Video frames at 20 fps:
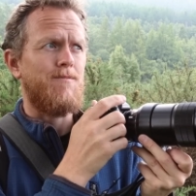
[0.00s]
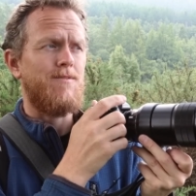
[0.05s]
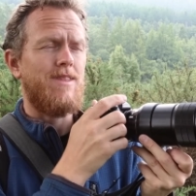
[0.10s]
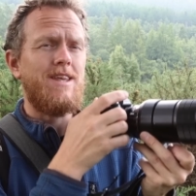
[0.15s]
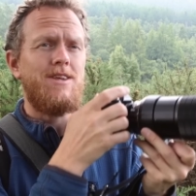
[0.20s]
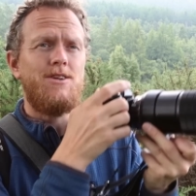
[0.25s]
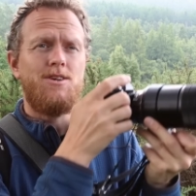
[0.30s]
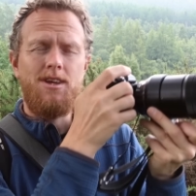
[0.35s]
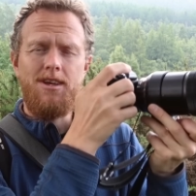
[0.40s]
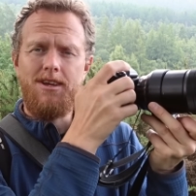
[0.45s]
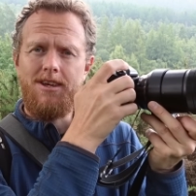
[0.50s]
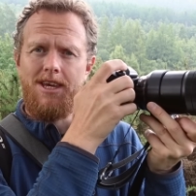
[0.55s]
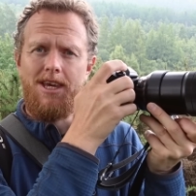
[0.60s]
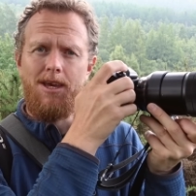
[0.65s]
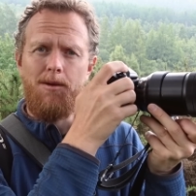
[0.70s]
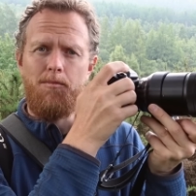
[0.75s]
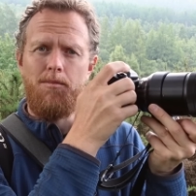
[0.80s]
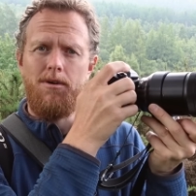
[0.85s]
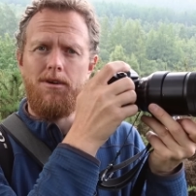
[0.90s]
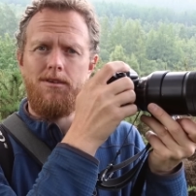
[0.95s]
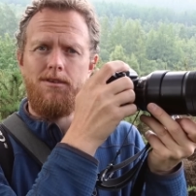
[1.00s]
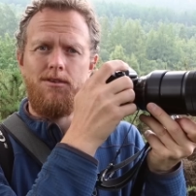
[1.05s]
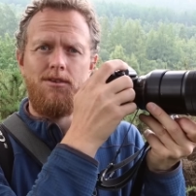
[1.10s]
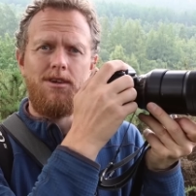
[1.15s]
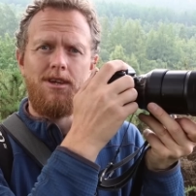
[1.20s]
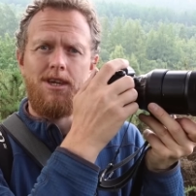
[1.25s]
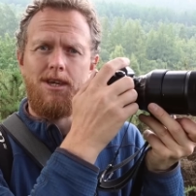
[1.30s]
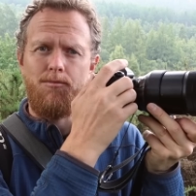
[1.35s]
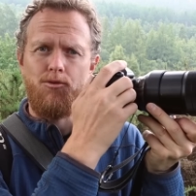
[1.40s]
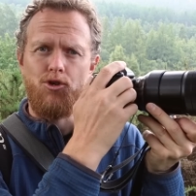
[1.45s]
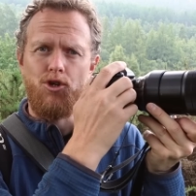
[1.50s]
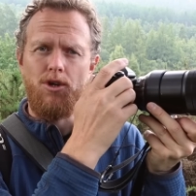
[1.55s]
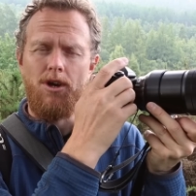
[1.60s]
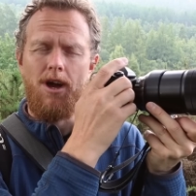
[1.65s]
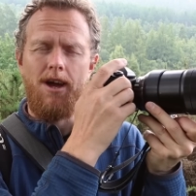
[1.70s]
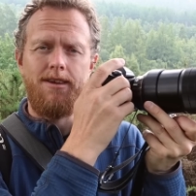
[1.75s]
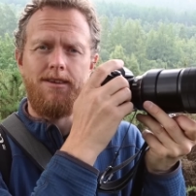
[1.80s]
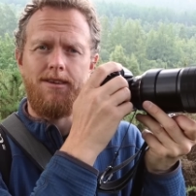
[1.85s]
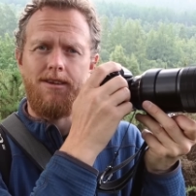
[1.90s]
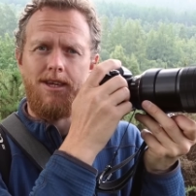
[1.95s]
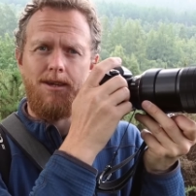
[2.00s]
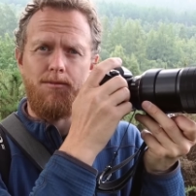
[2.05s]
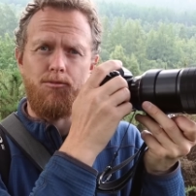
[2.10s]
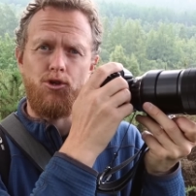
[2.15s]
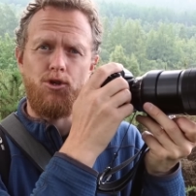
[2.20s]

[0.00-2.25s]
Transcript: then I can keep